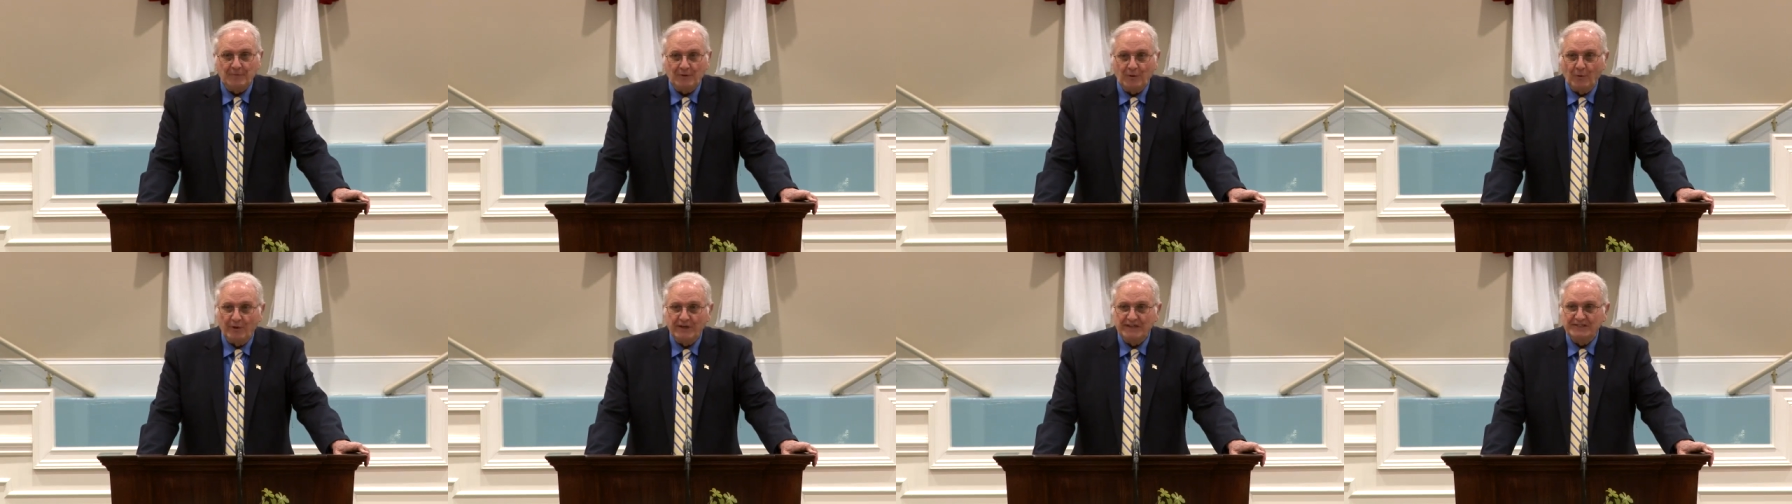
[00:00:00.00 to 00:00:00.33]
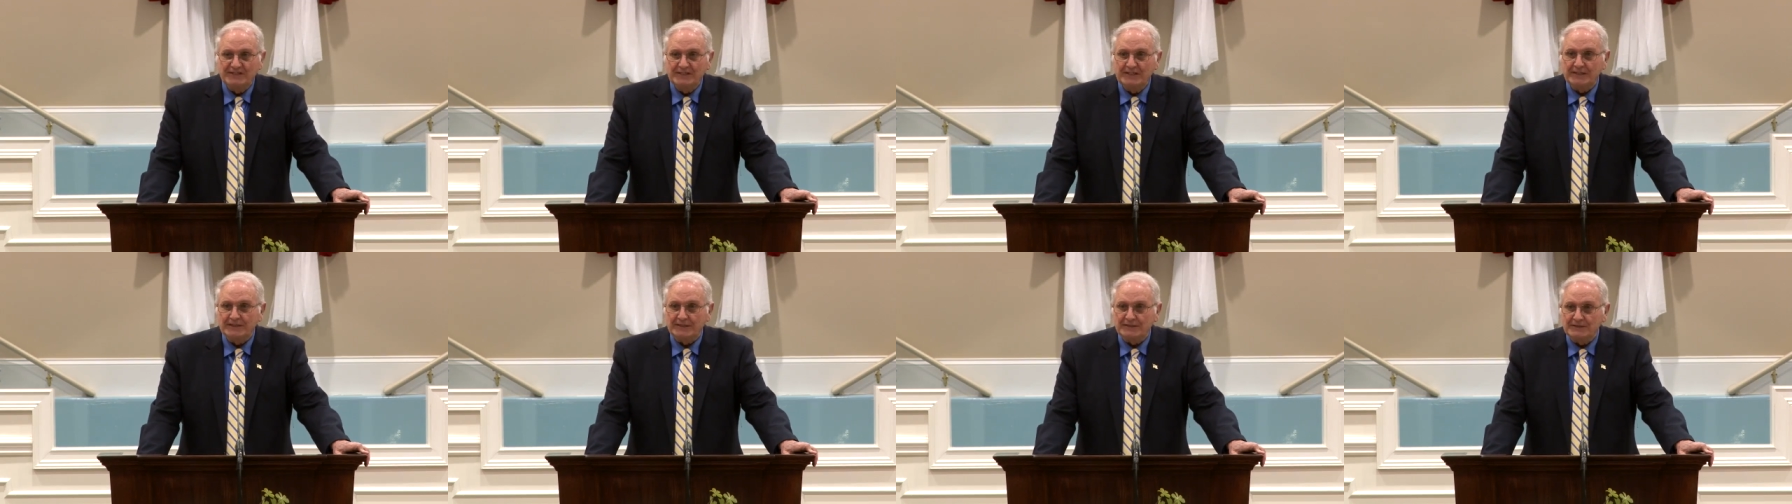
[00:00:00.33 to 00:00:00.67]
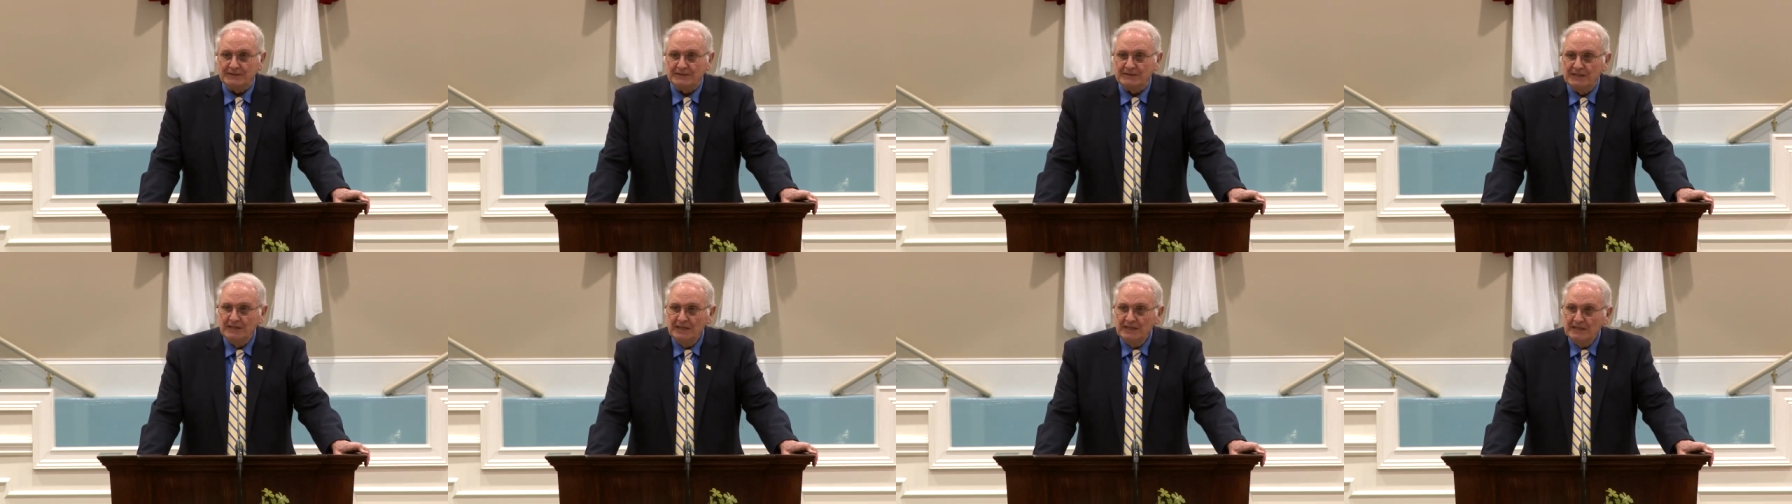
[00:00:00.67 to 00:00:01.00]
Now, what is
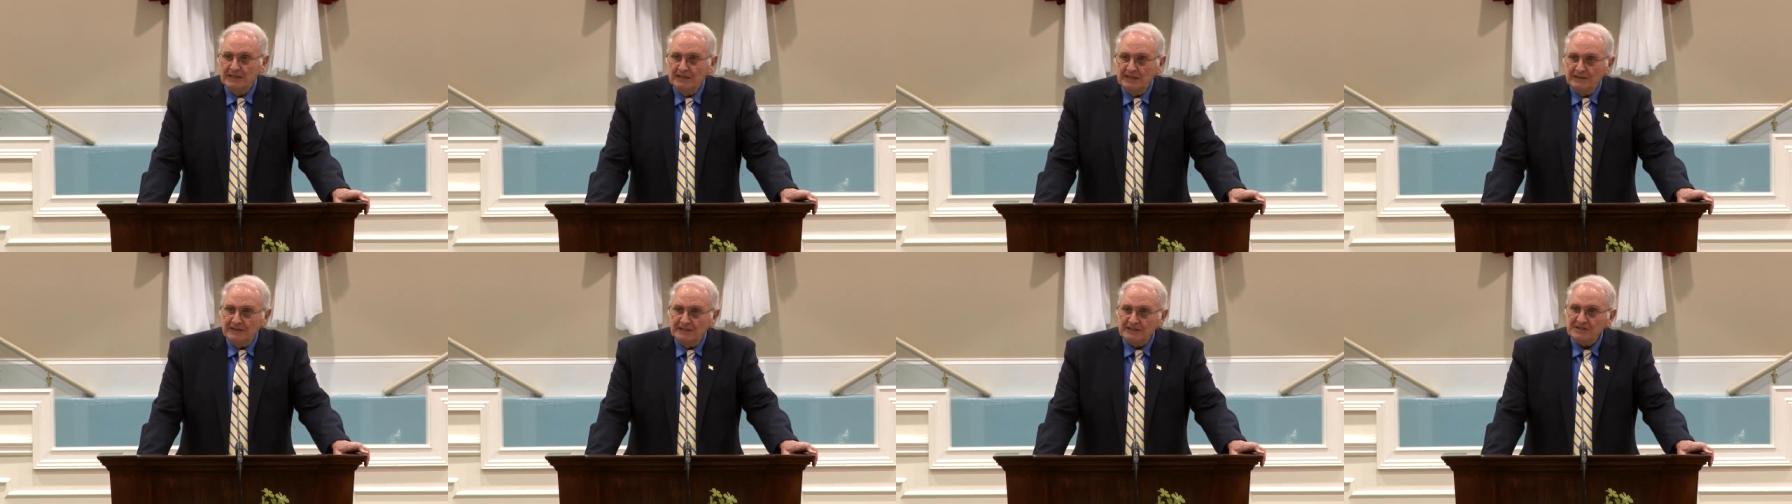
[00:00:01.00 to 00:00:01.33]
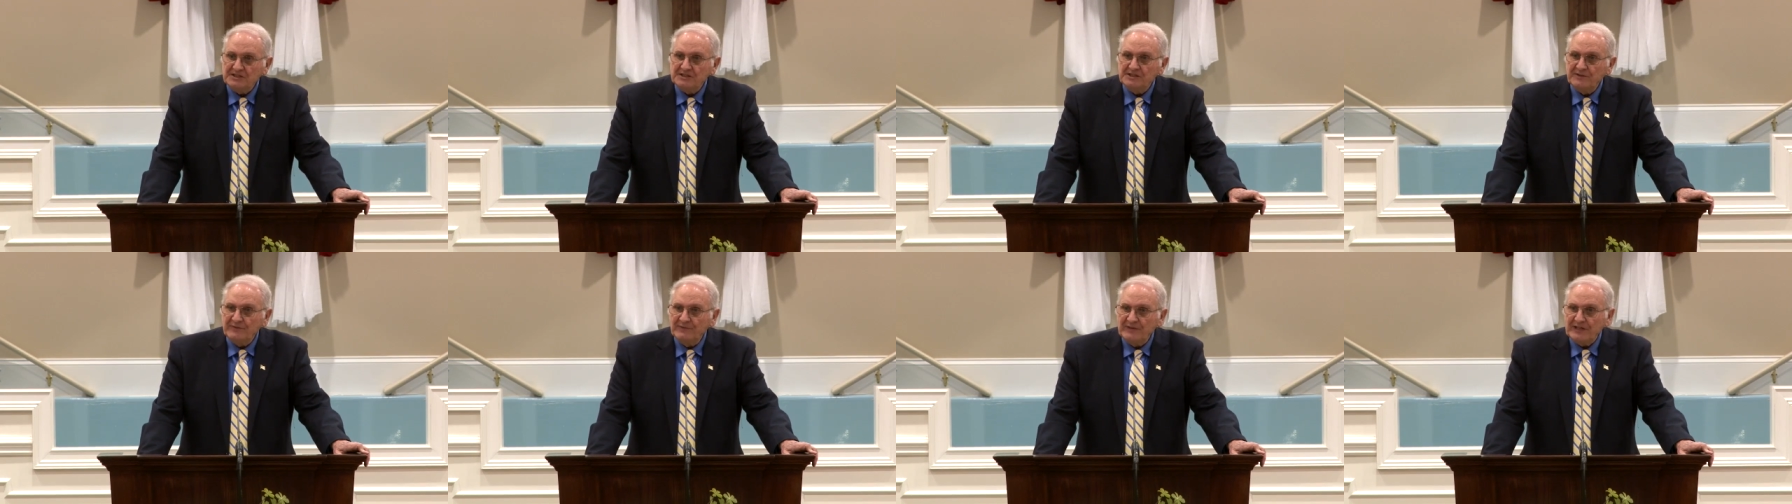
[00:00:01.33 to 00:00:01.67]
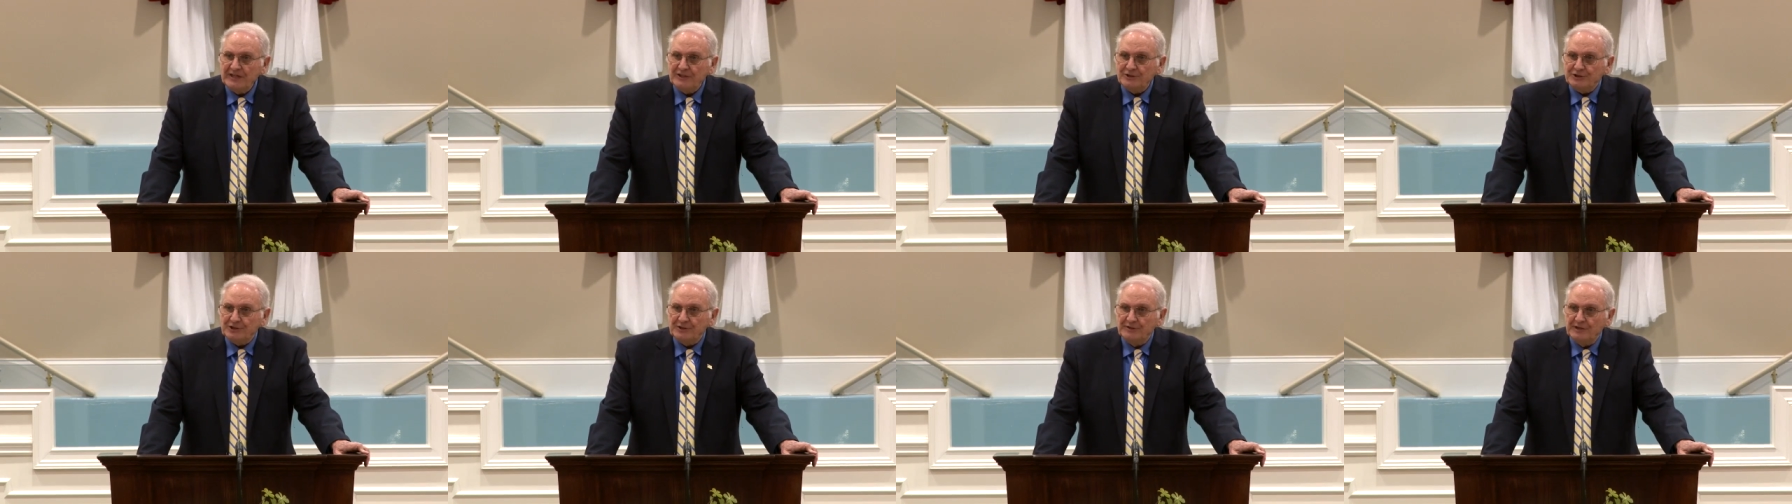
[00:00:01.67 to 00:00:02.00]
this? This is a
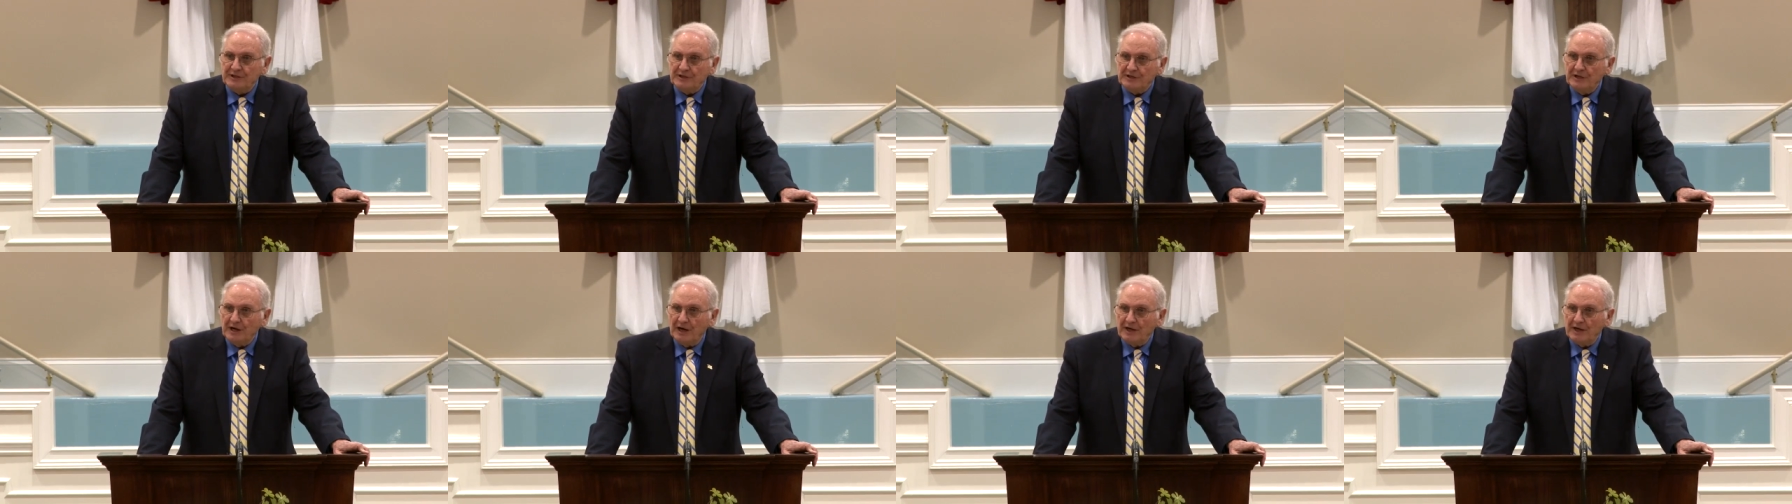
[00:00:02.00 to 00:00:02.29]
vision that